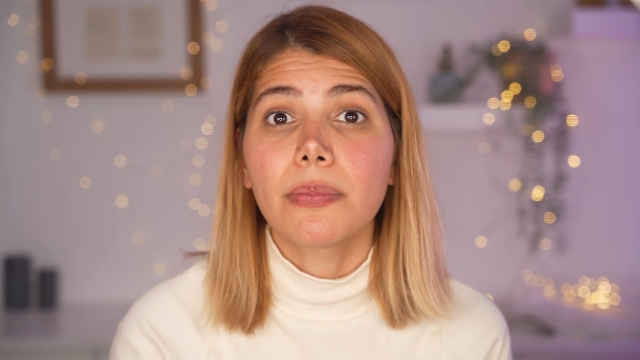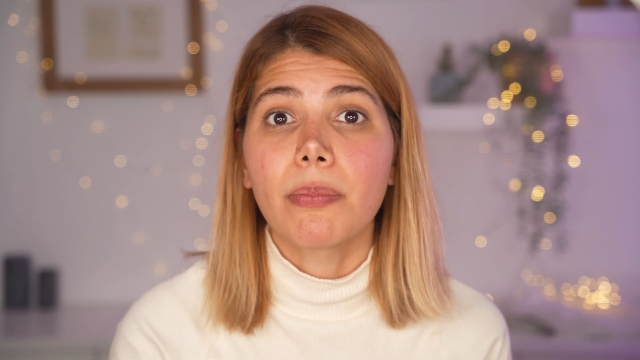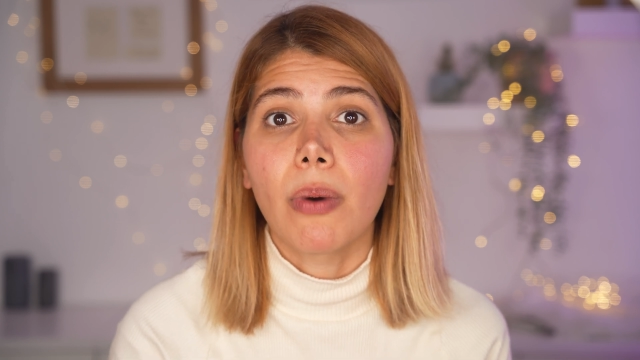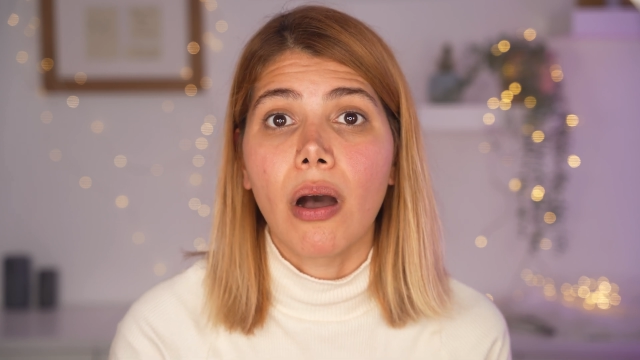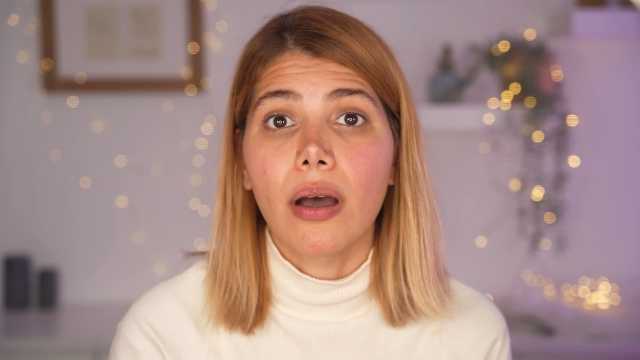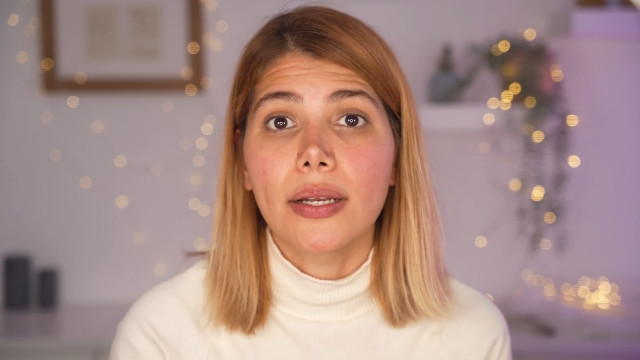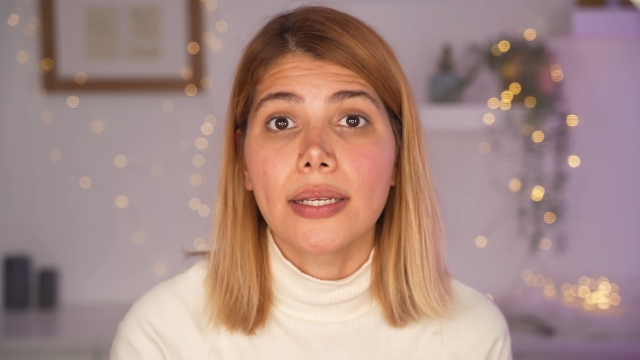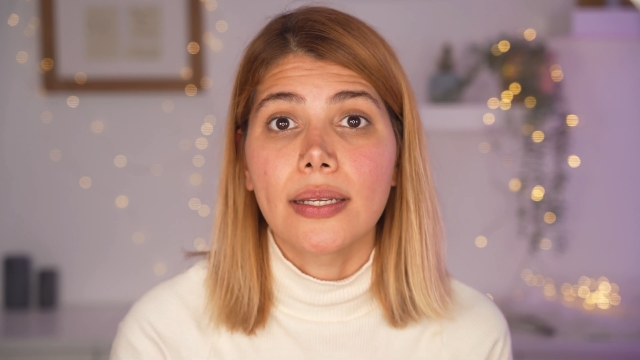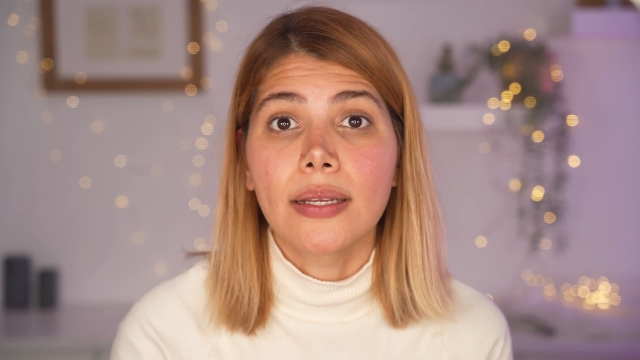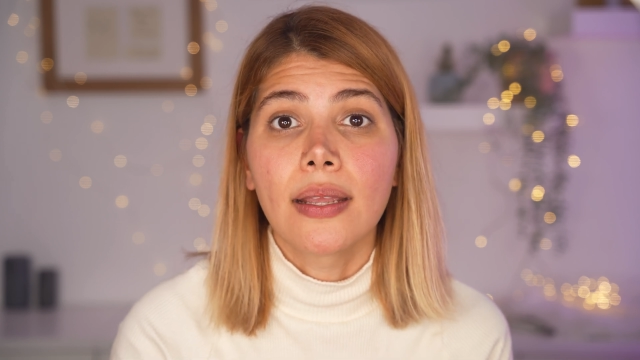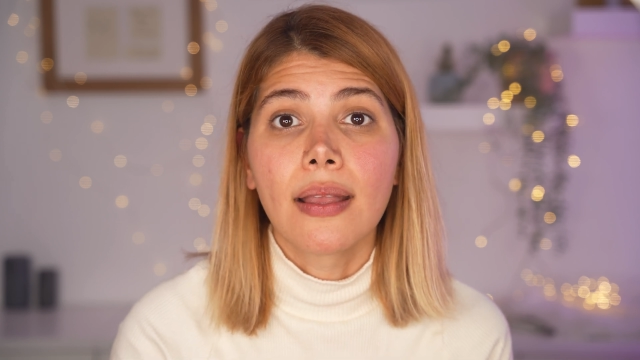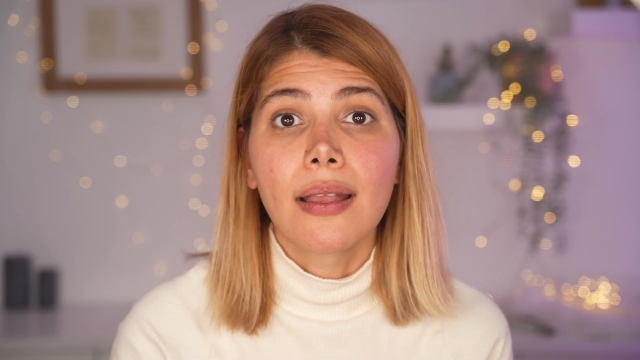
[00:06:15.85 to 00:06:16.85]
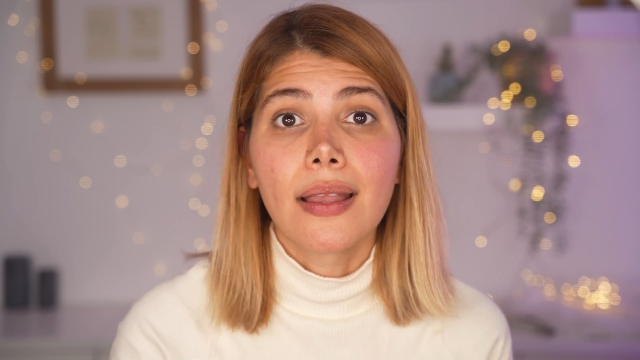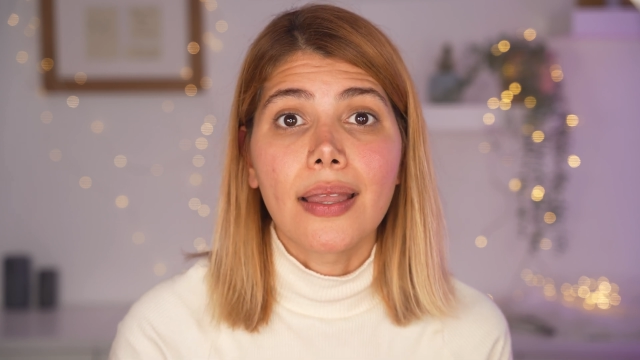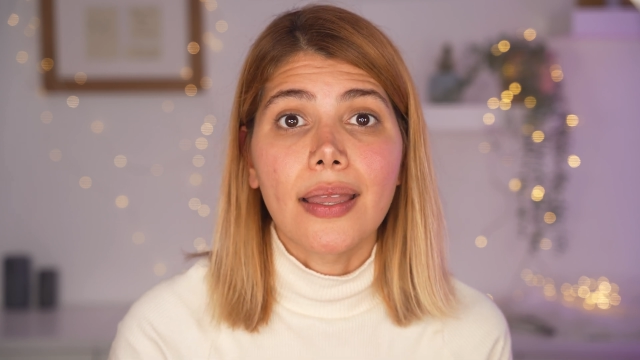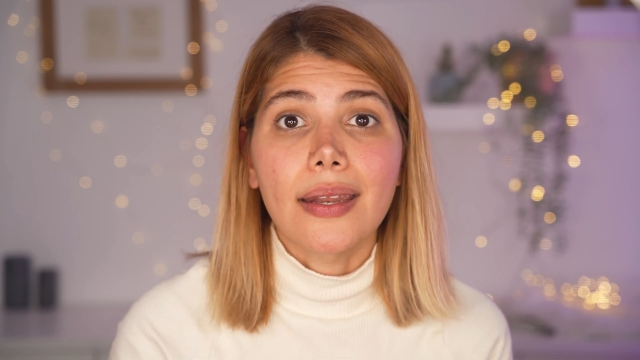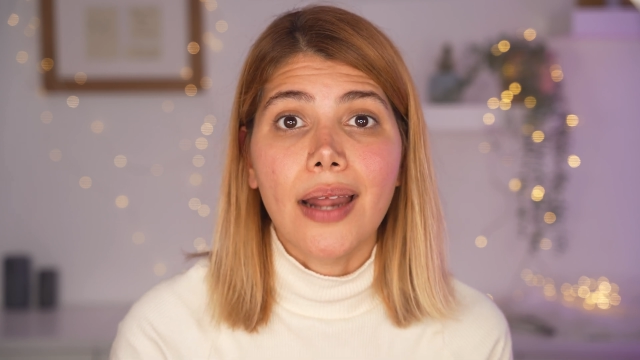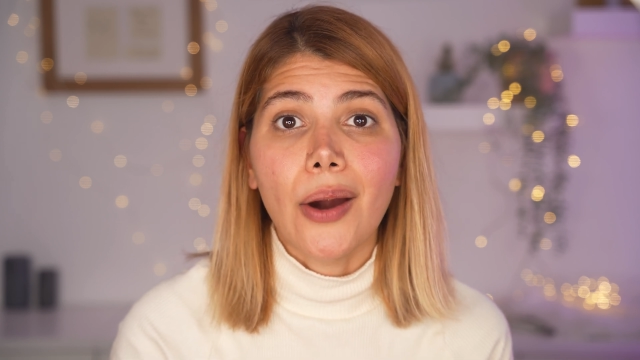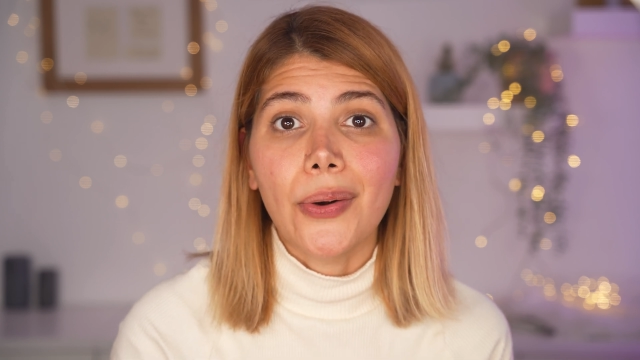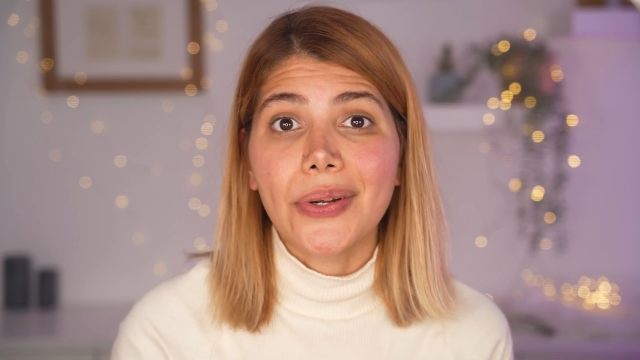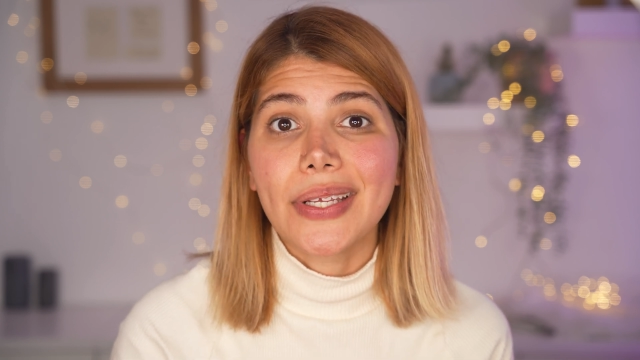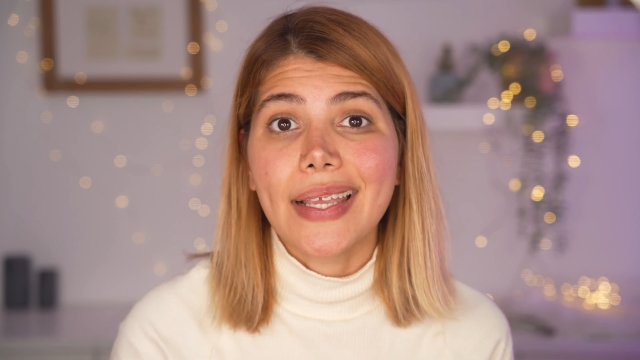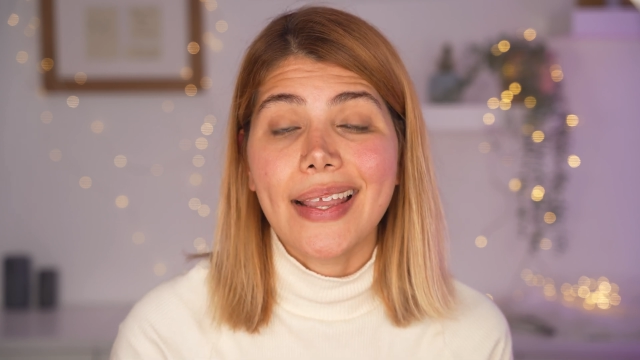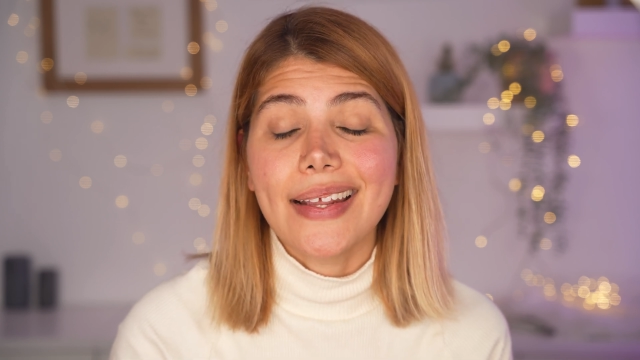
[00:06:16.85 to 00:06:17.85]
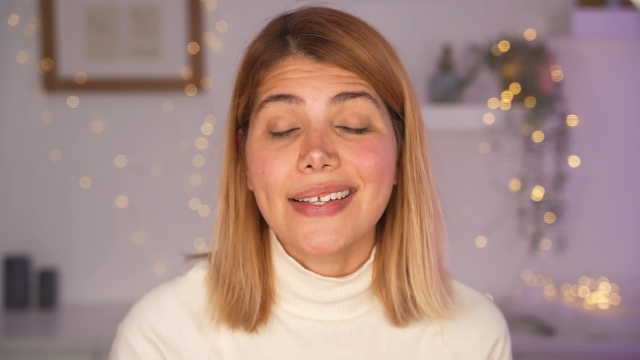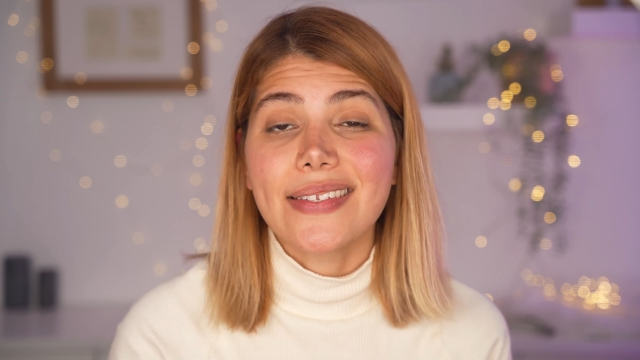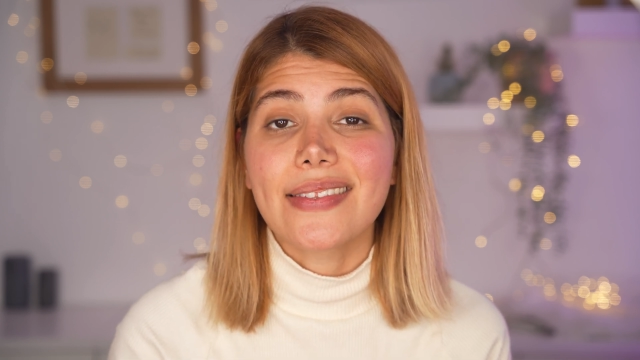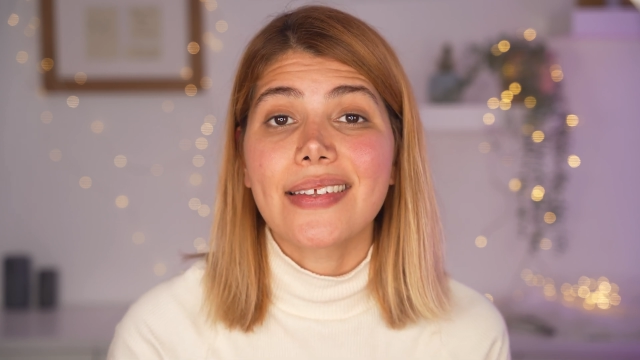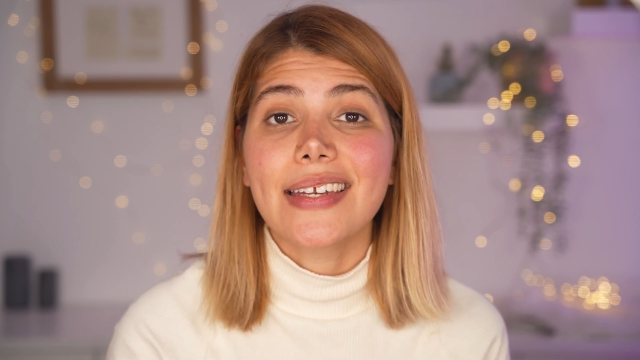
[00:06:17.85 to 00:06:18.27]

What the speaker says: body, in our case, the